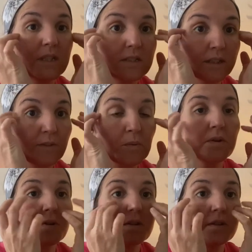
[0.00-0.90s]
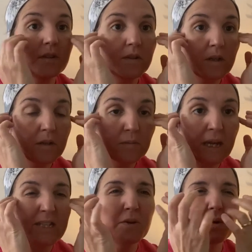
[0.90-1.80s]
I lived abroad. But
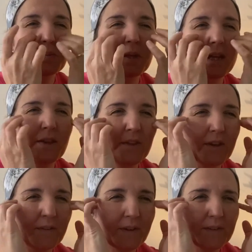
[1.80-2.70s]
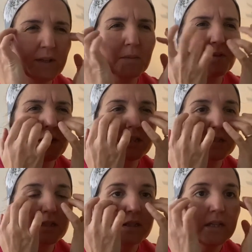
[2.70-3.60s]
I do always put like 30-50 on my face.
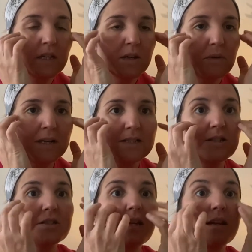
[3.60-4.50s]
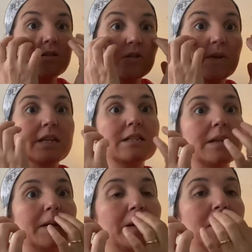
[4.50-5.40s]
But I just tan so
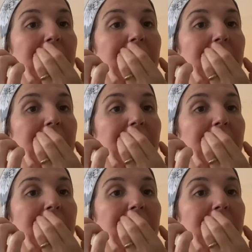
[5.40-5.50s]
easily.